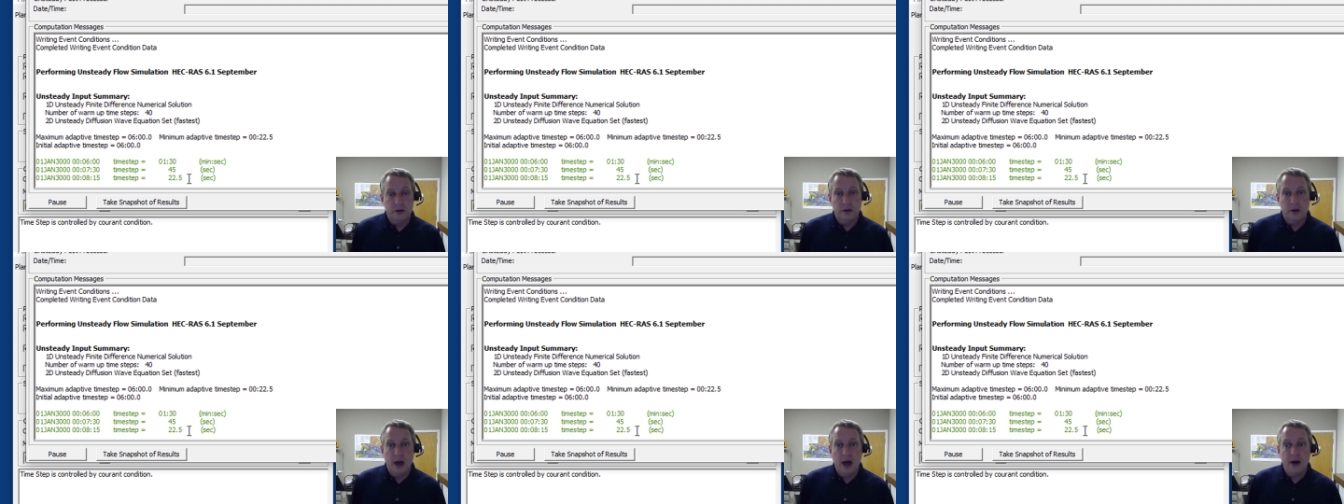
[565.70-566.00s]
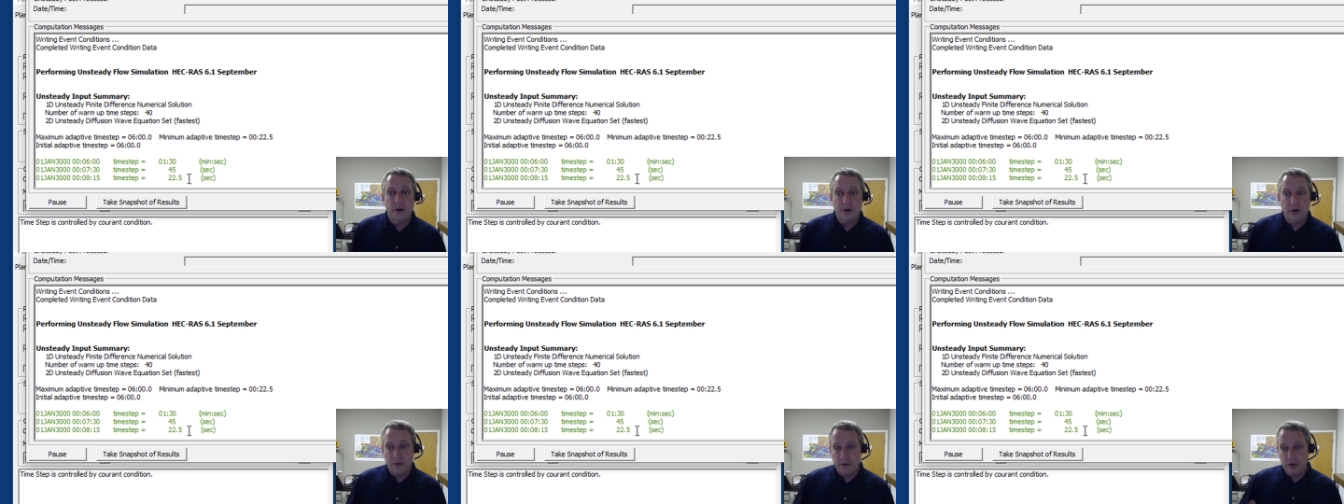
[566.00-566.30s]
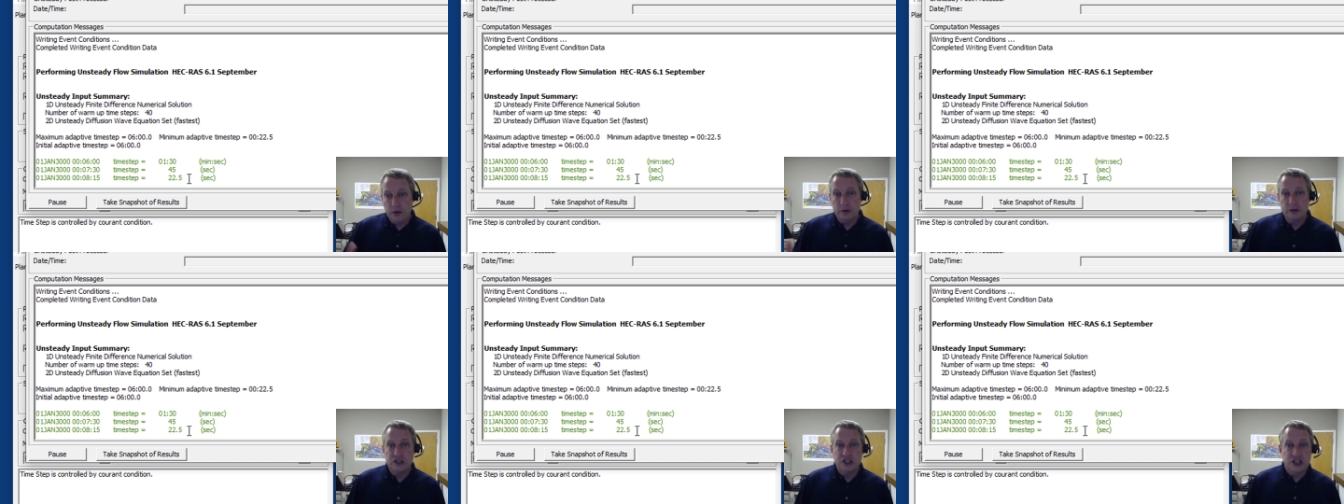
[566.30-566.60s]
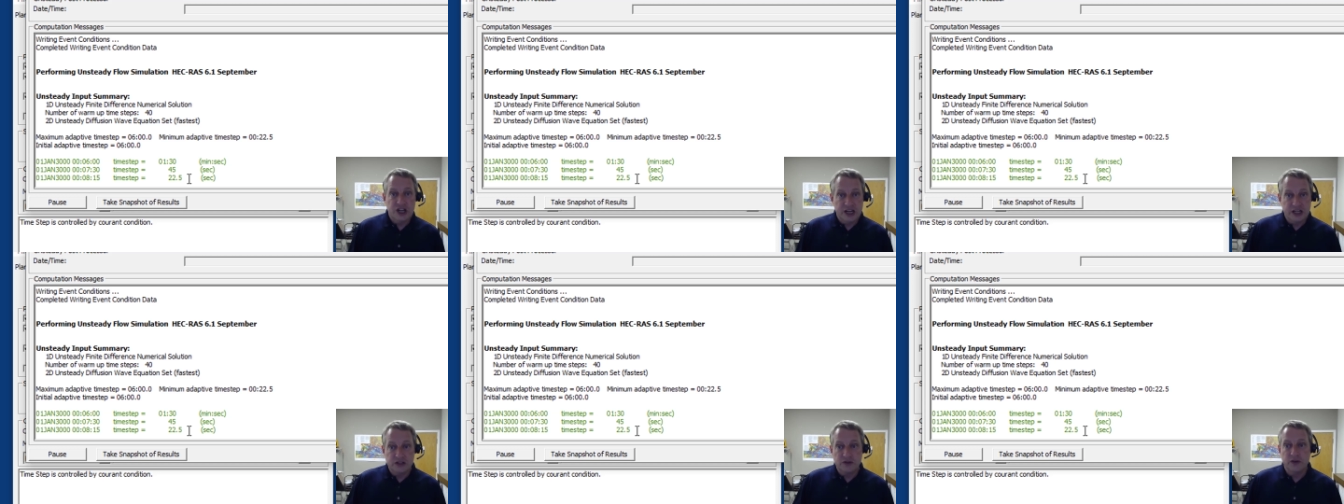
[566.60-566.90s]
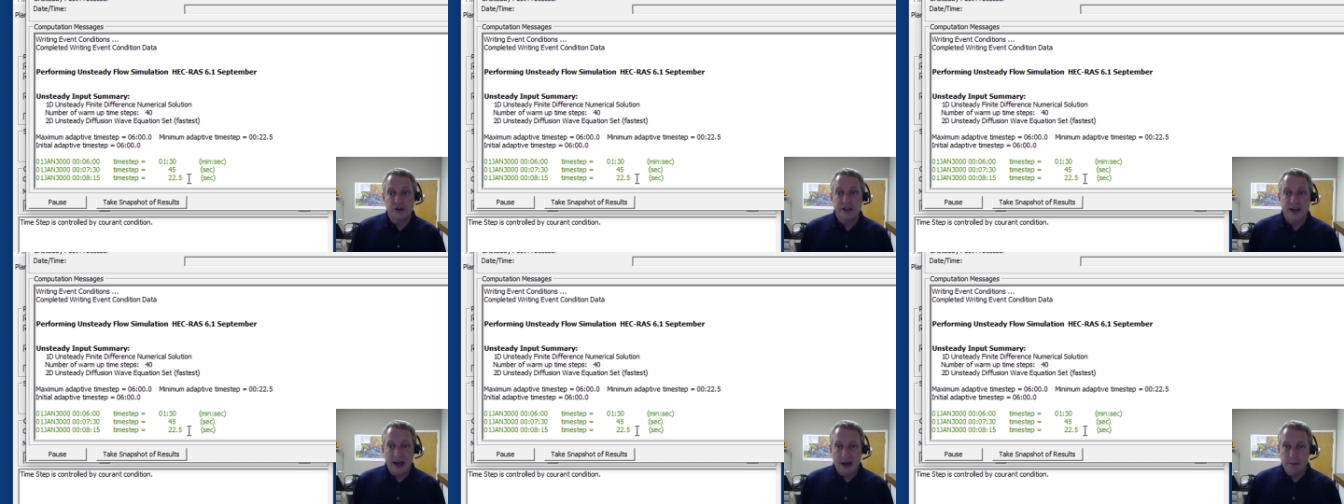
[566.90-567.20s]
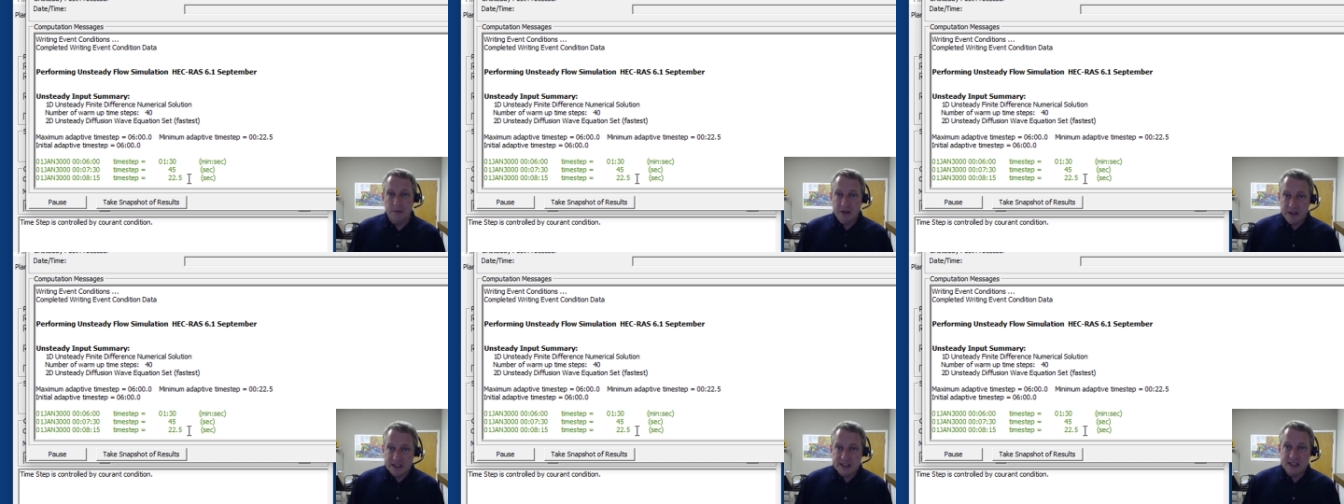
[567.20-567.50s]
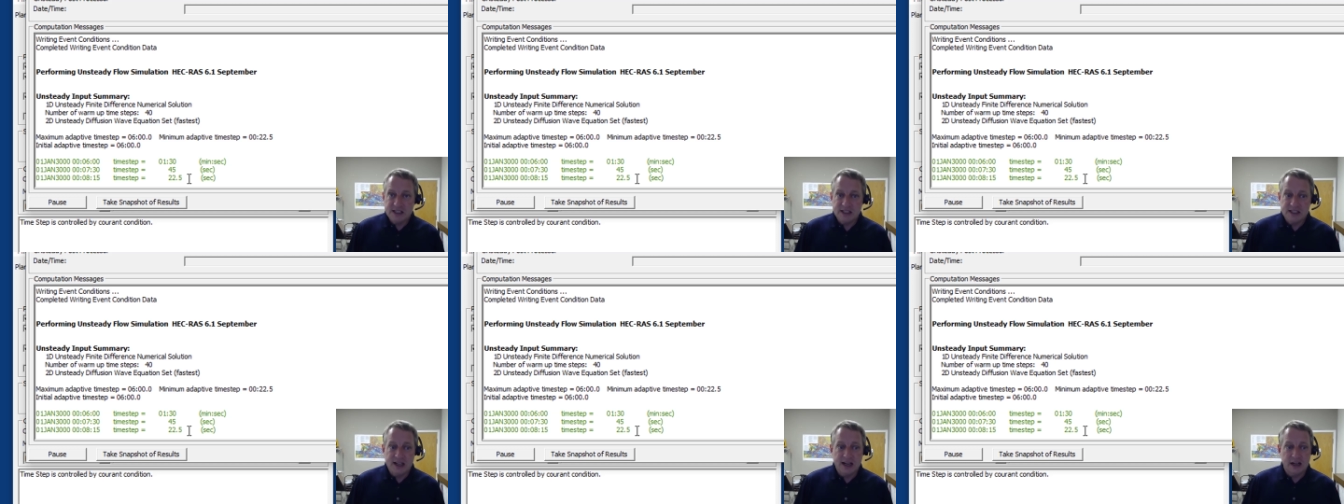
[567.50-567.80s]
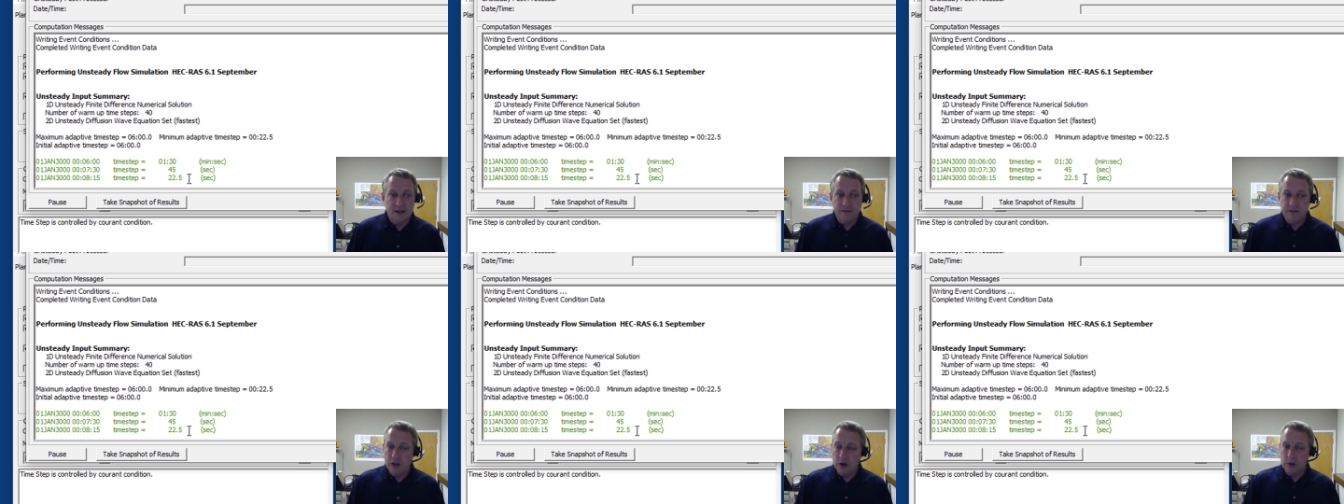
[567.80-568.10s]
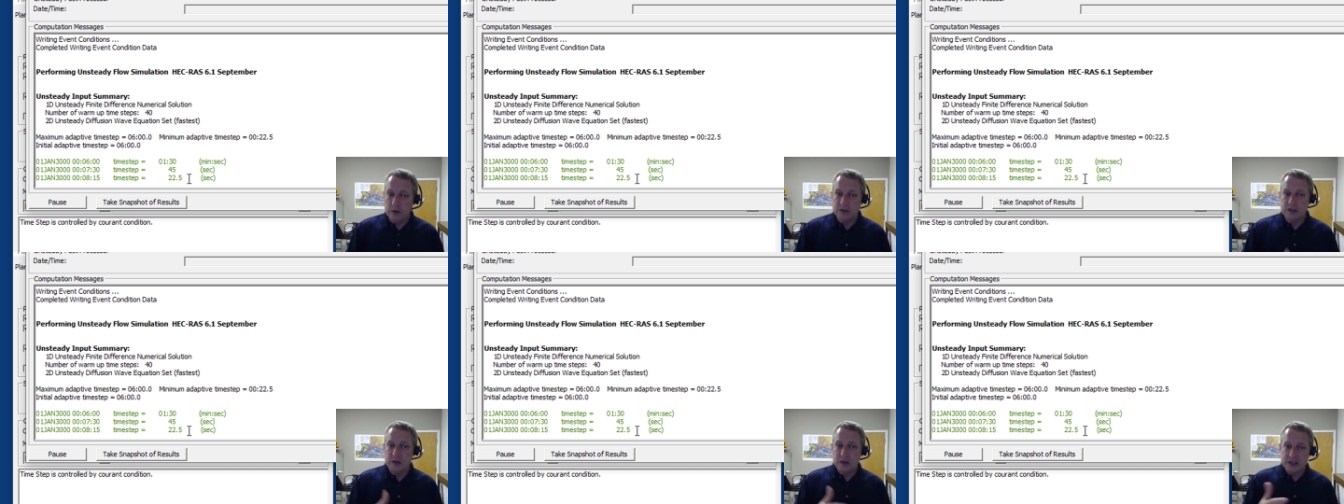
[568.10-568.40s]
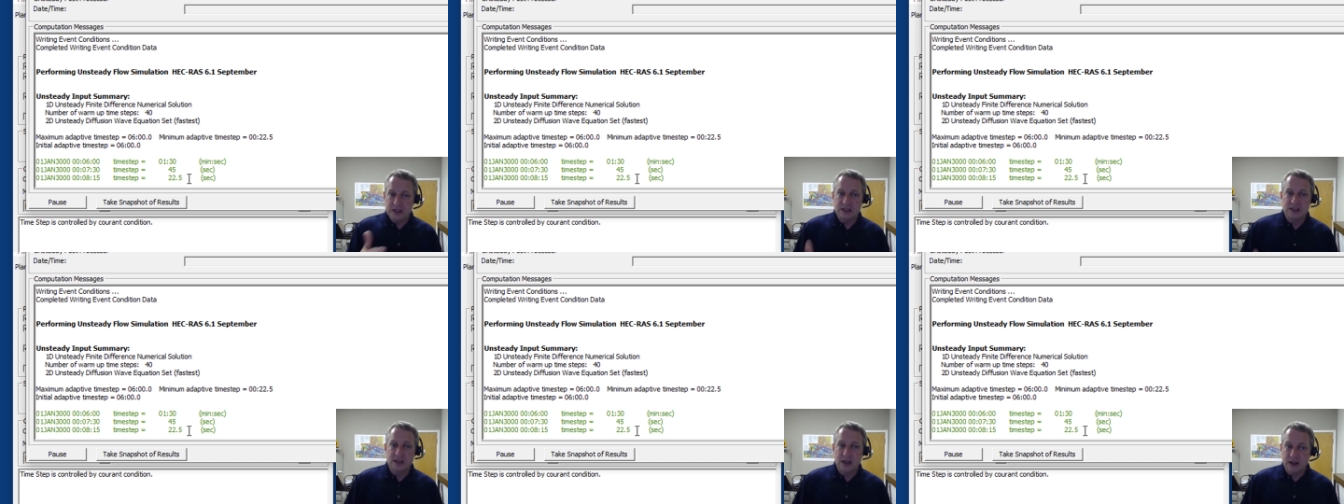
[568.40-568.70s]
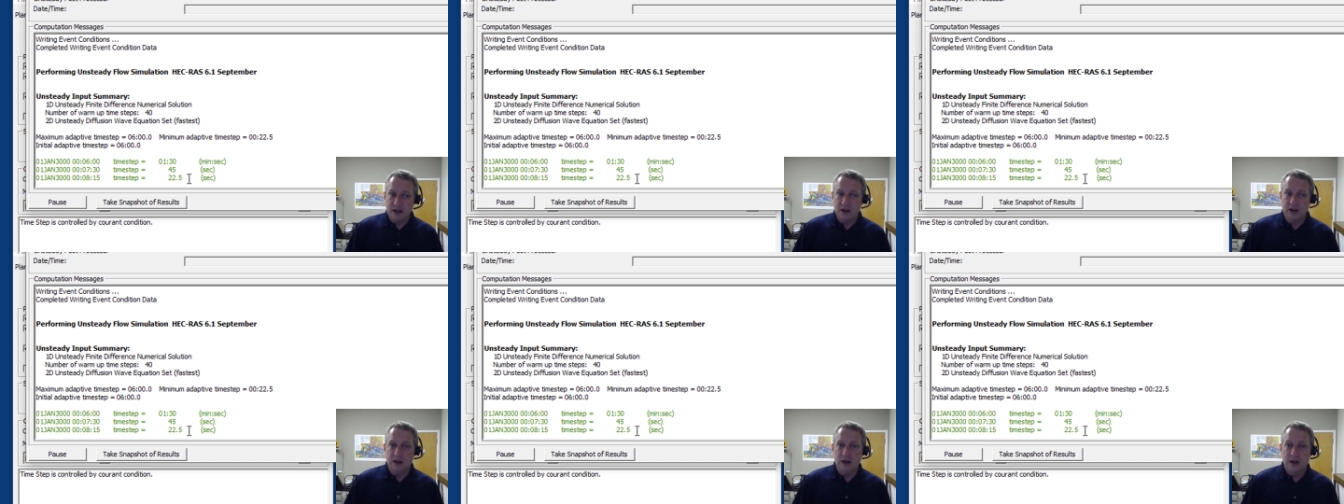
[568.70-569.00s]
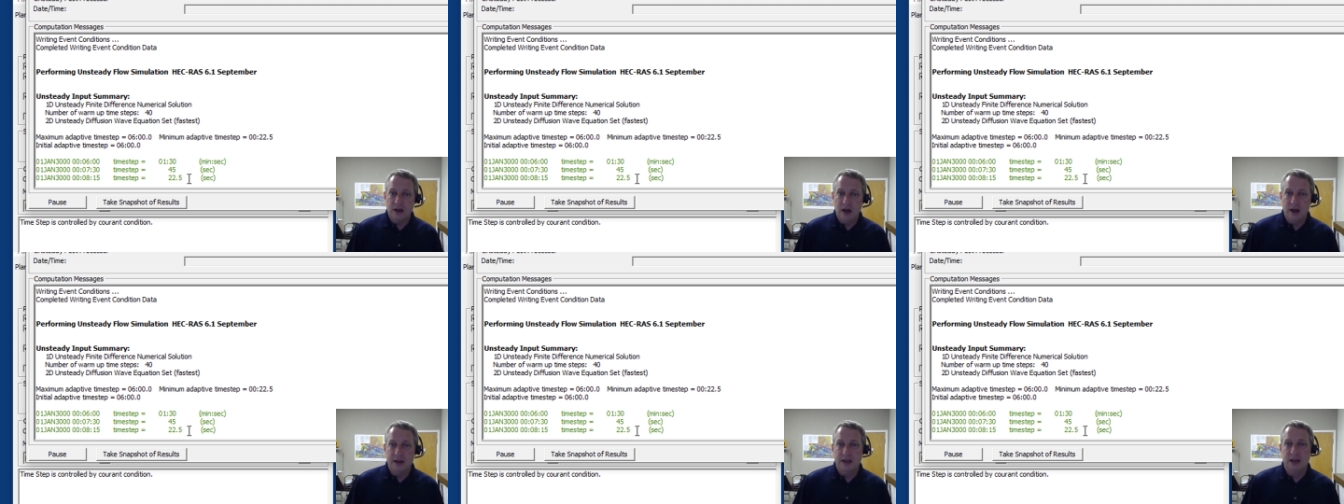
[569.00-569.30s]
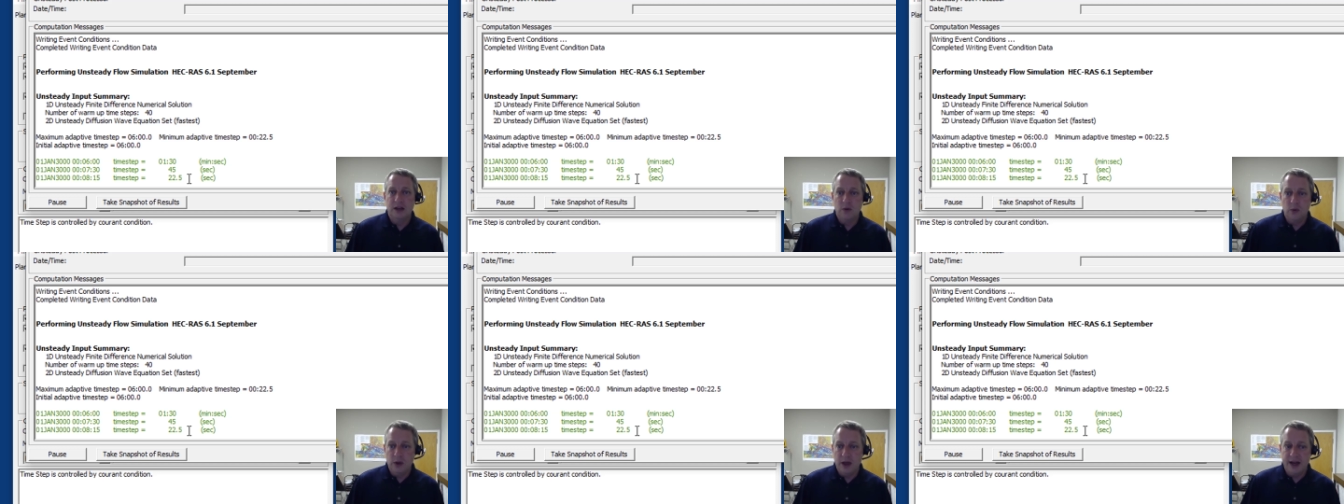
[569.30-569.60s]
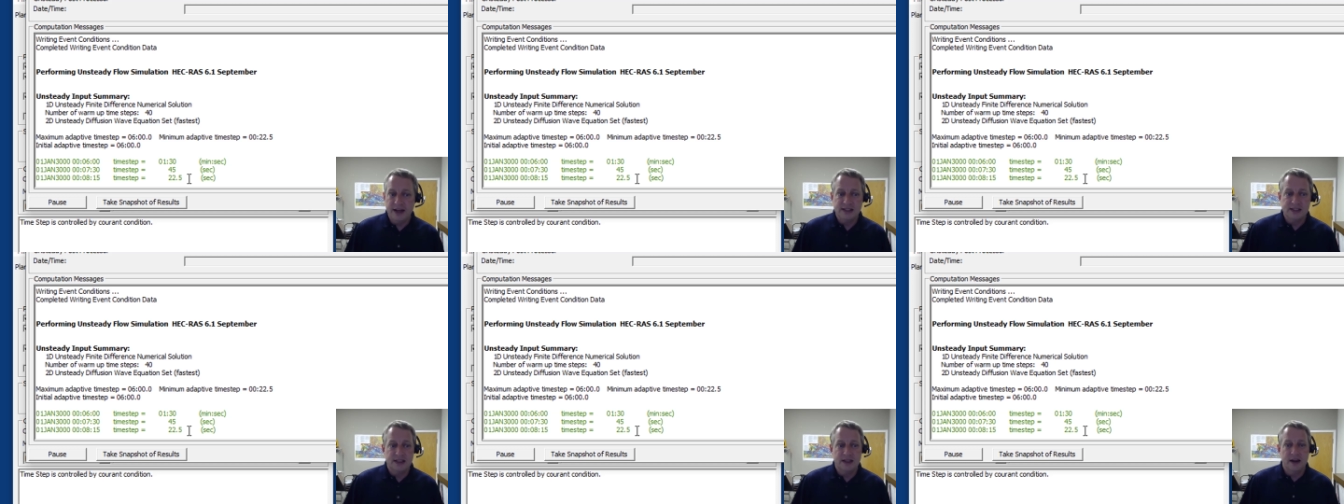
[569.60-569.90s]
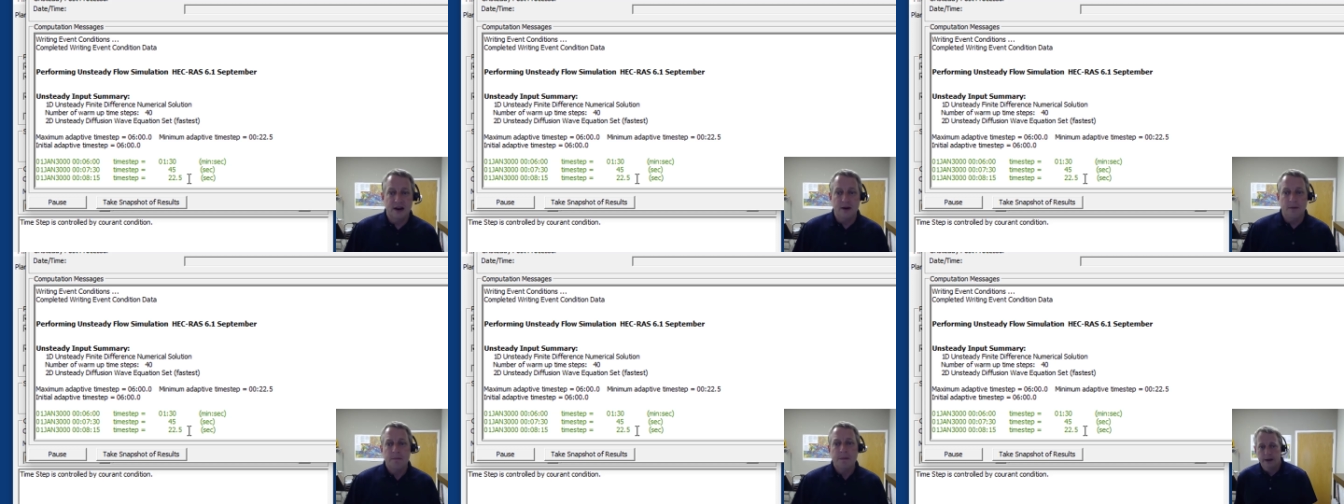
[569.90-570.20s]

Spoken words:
how your flows change over time, but this is a steady flow, so this is going to equalize there.